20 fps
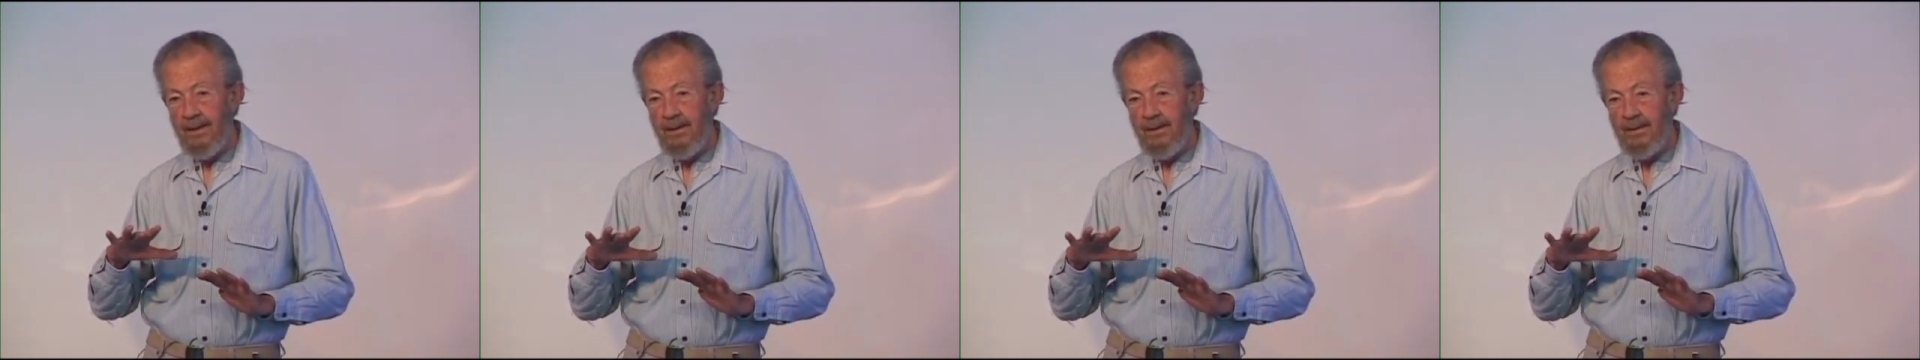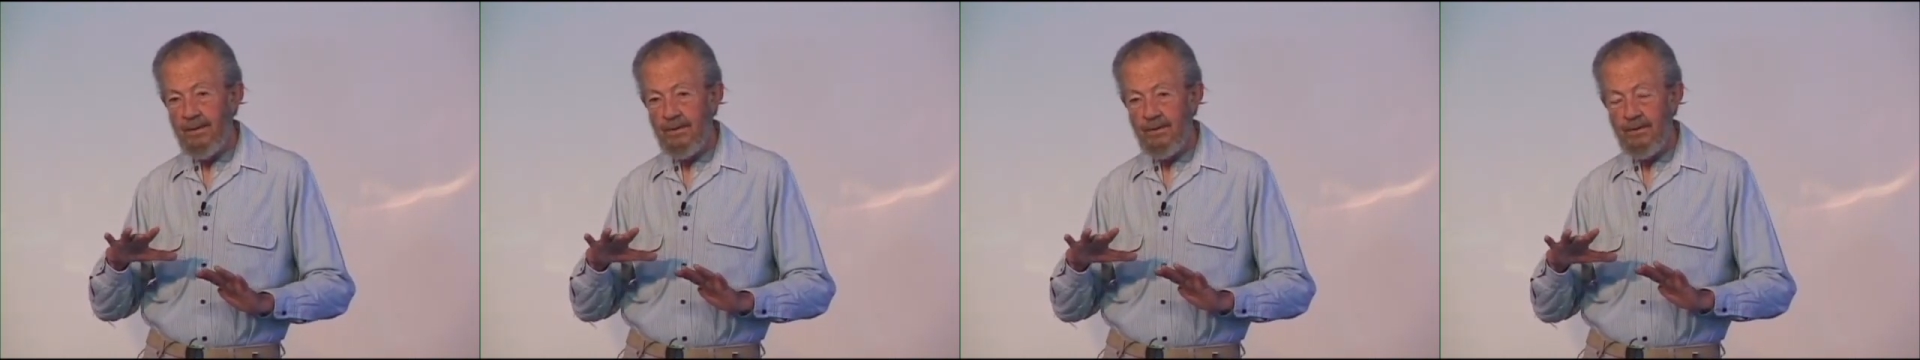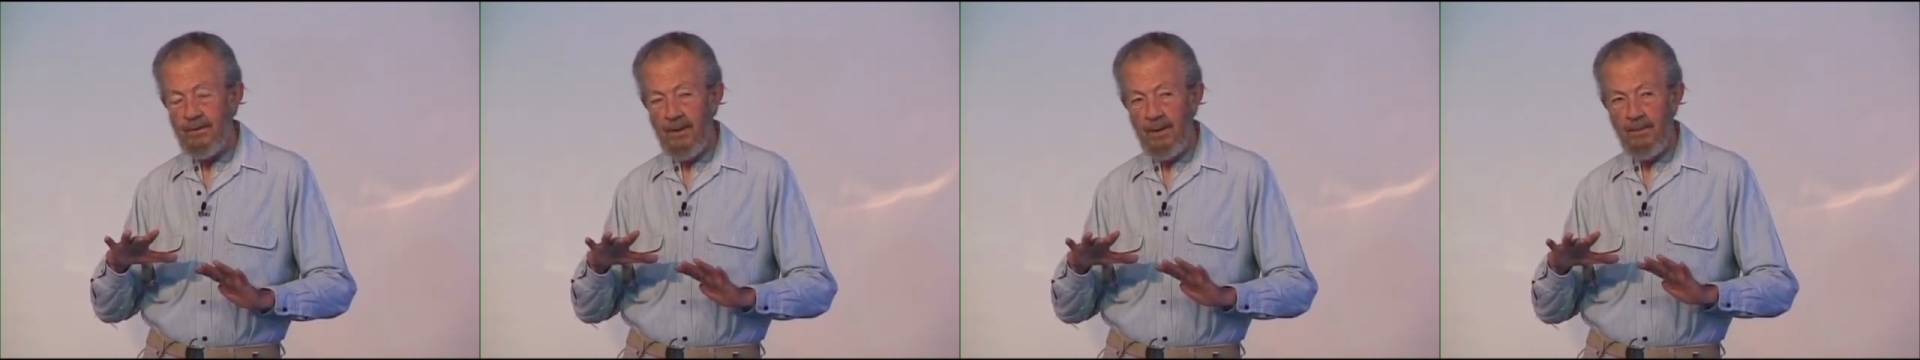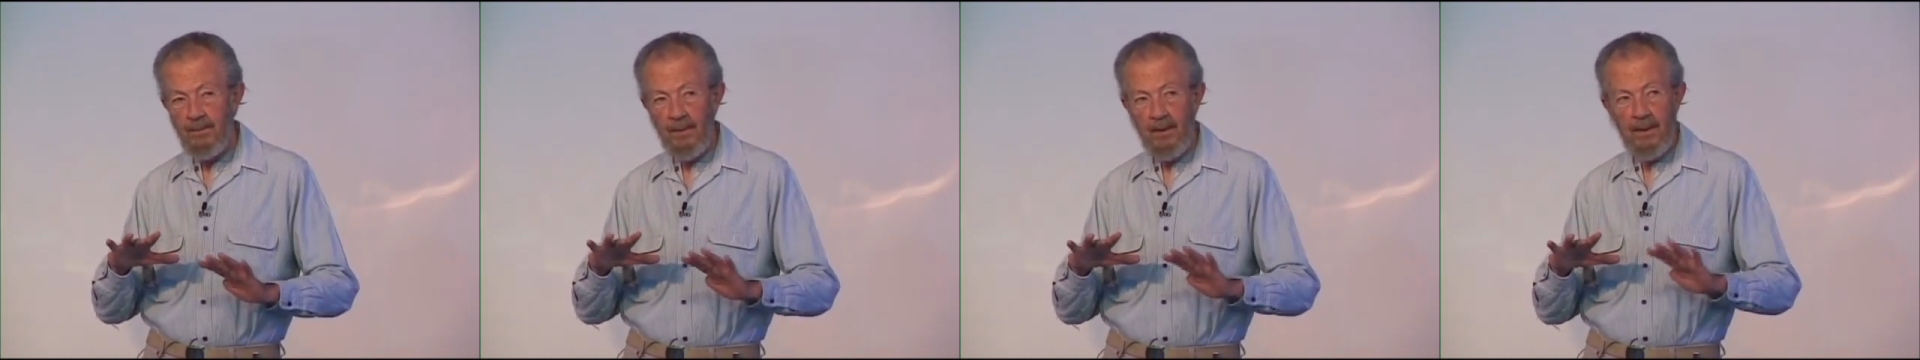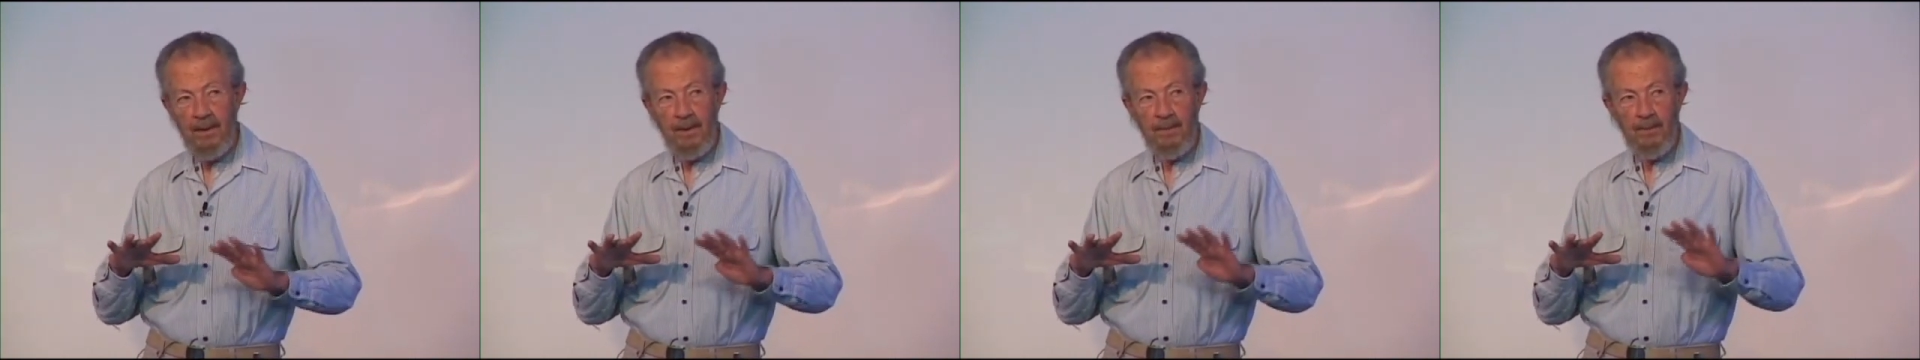you're struck
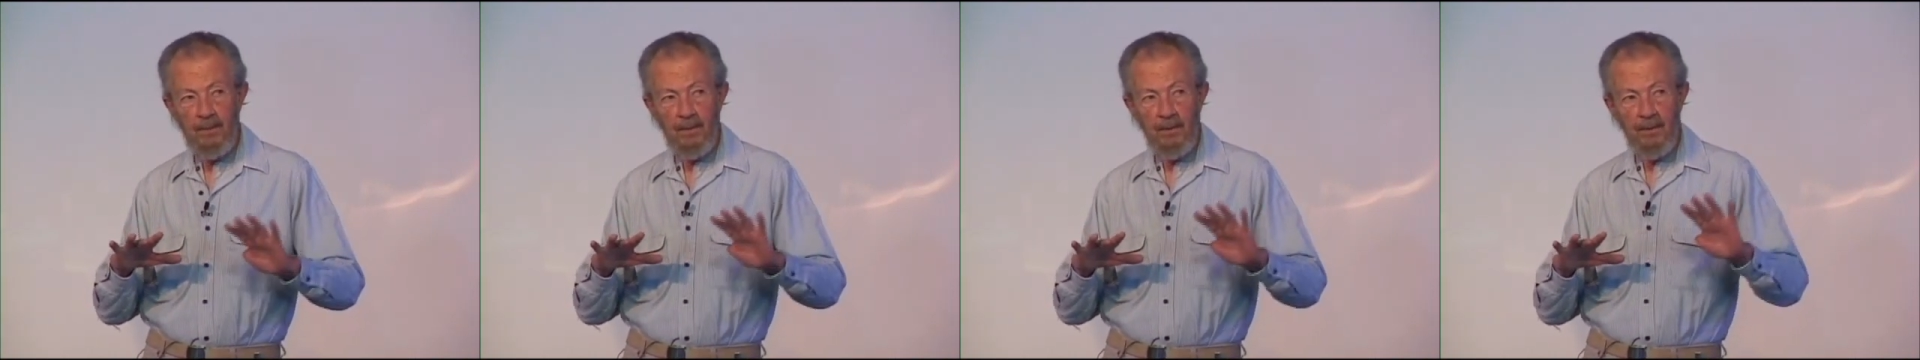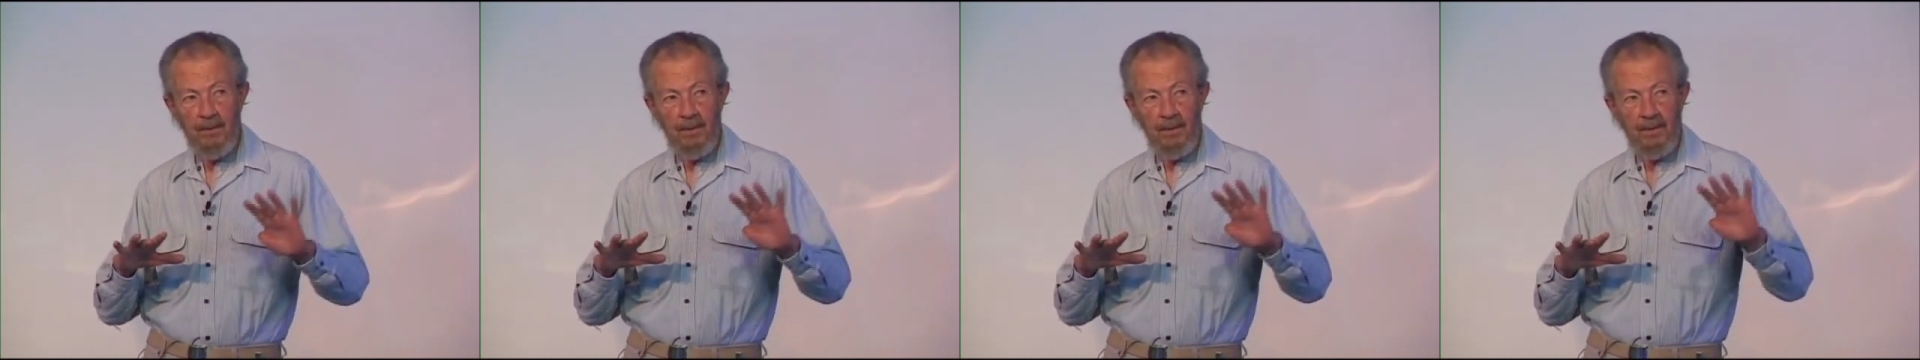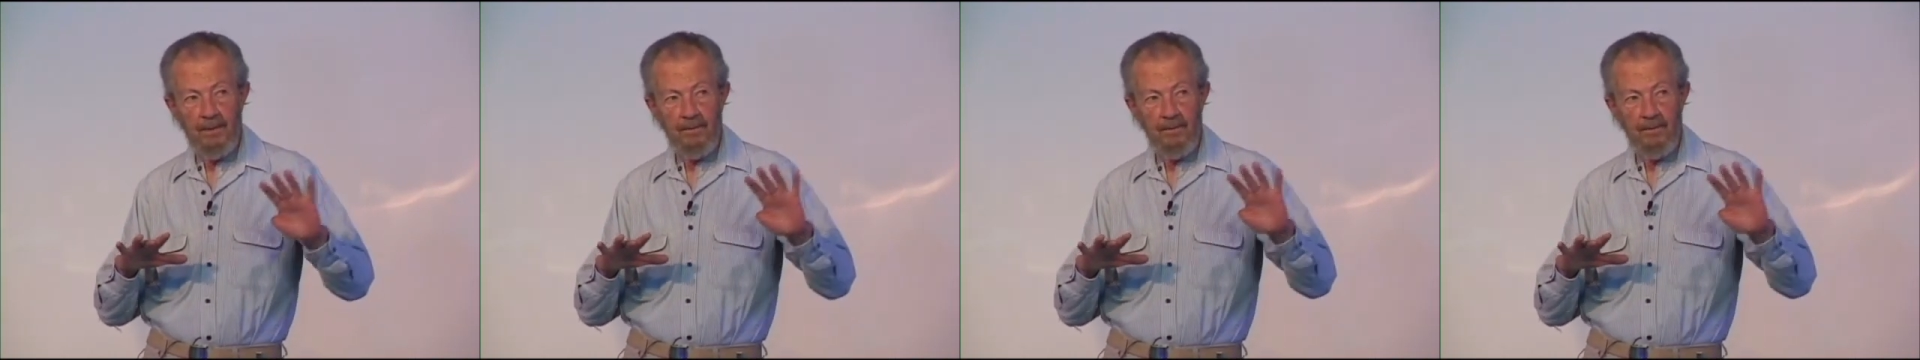by the beauty